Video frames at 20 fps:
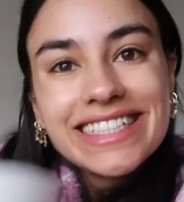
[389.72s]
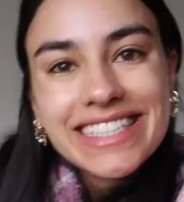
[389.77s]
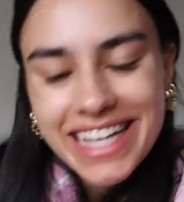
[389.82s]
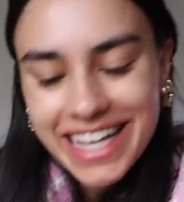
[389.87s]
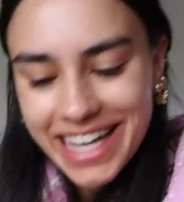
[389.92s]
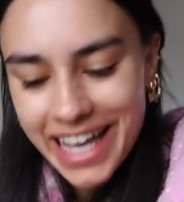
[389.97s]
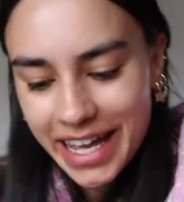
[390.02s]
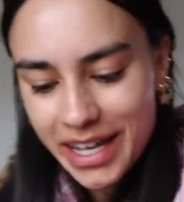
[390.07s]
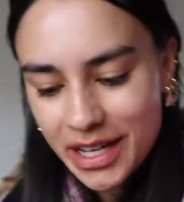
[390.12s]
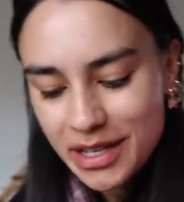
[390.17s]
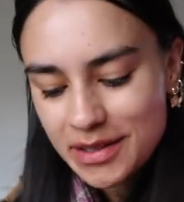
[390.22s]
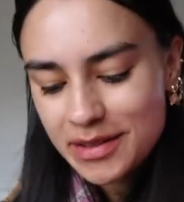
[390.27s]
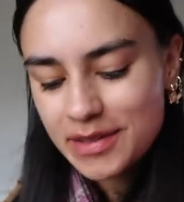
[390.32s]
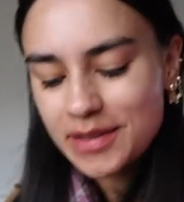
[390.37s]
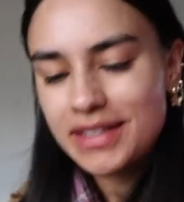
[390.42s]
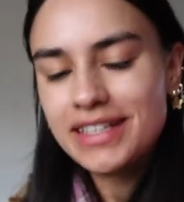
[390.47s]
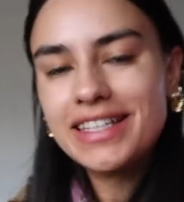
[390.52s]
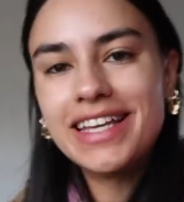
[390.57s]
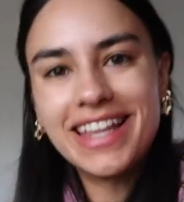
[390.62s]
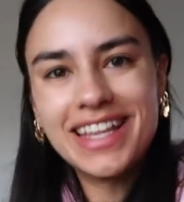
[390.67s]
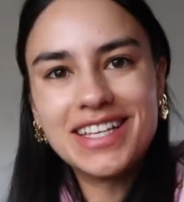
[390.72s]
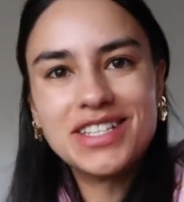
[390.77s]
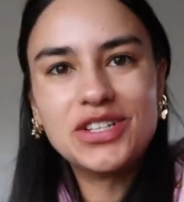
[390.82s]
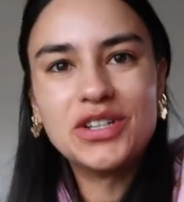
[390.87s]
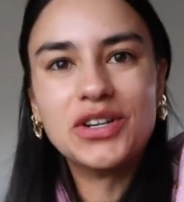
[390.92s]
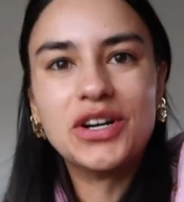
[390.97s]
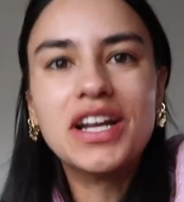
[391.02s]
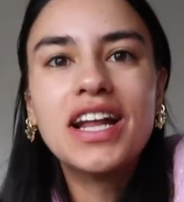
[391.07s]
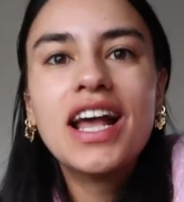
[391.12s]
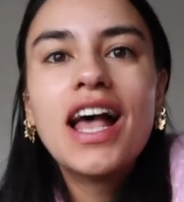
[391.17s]
Okay. Yeah, that's too
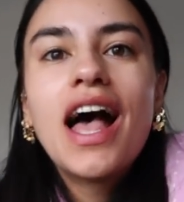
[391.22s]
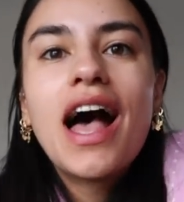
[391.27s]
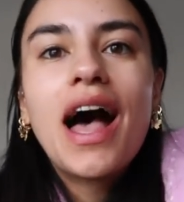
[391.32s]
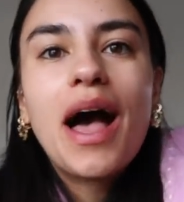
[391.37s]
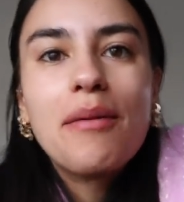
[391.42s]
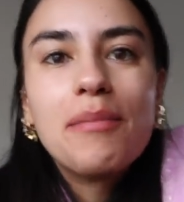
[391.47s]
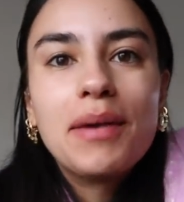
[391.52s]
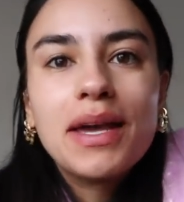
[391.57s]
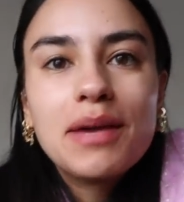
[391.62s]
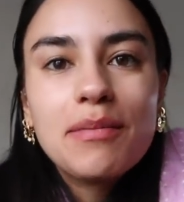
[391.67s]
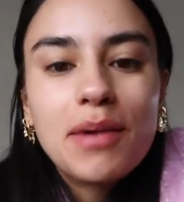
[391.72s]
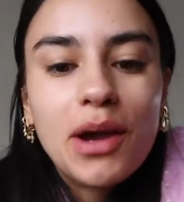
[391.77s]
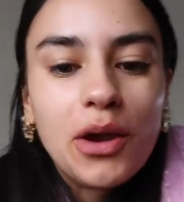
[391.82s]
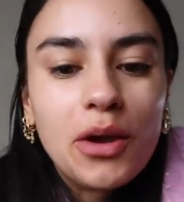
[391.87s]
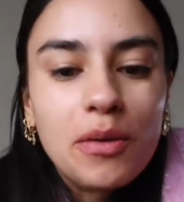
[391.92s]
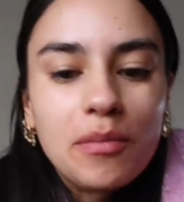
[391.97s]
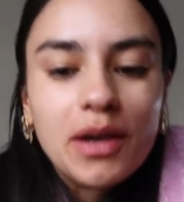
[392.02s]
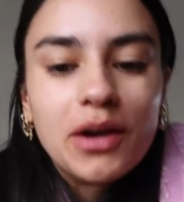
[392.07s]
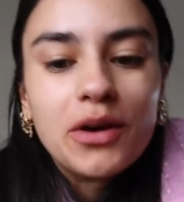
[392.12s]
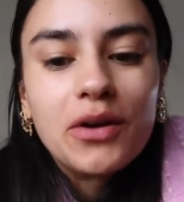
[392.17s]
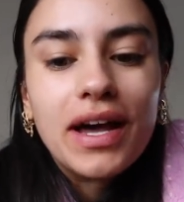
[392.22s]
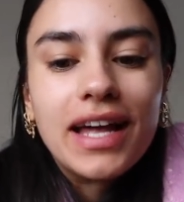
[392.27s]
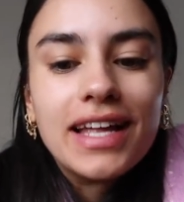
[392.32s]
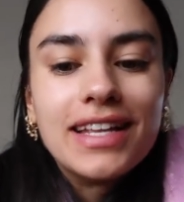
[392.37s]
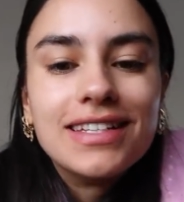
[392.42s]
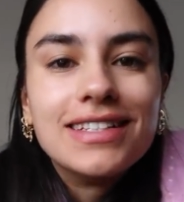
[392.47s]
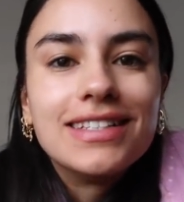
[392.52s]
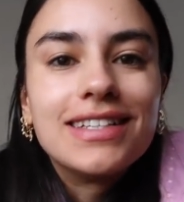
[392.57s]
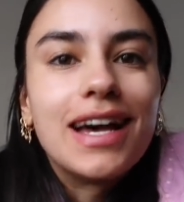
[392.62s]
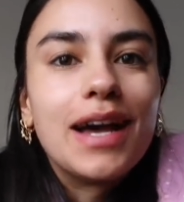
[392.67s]
hot. I'm making my oatmeal,
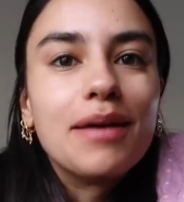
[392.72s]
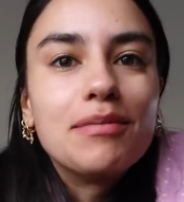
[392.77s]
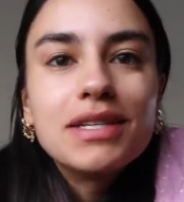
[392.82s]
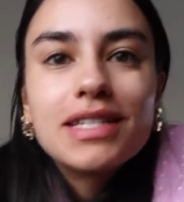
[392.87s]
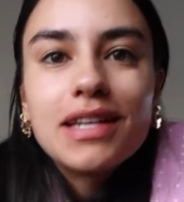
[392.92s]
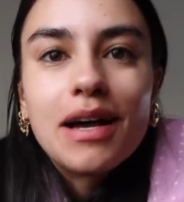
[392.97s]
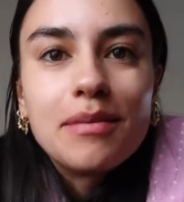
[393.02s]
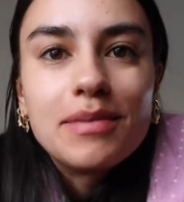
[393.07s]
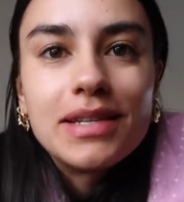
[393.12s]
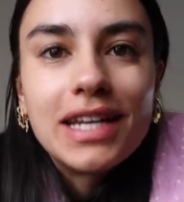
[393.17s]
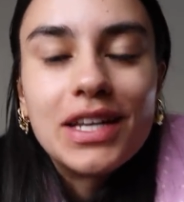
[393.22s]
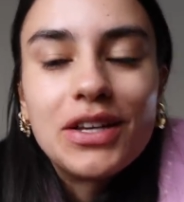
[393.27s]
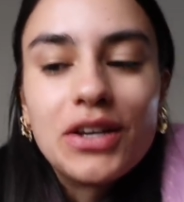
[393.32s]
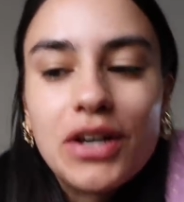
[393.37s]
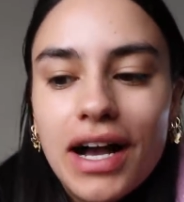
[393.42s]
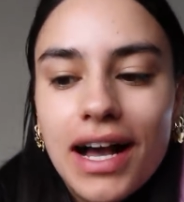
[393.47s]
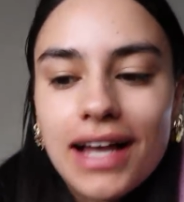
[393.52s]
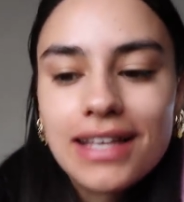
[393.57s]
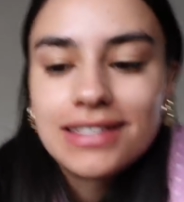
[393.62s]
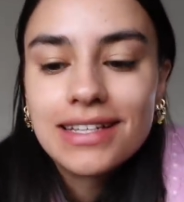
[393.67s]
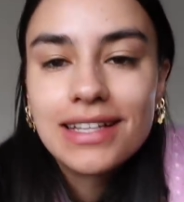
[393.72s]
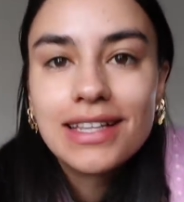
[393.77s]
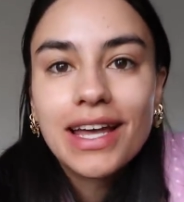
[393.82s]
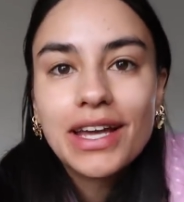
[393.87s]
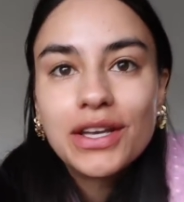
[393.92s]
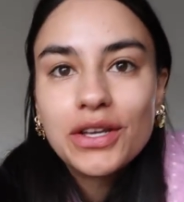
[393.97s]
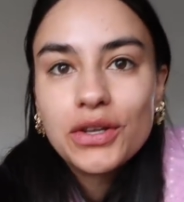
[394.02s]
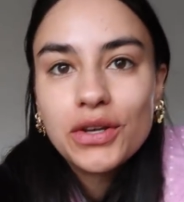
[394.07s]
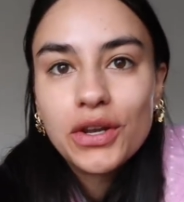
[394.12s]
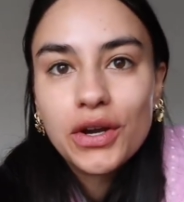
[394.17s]
and I'm just updating you guys to
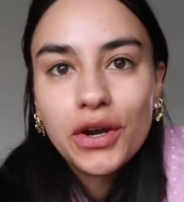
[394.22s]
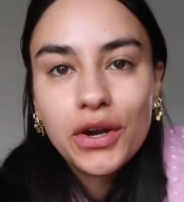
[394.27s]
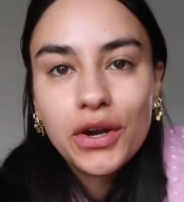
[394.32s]
let you know,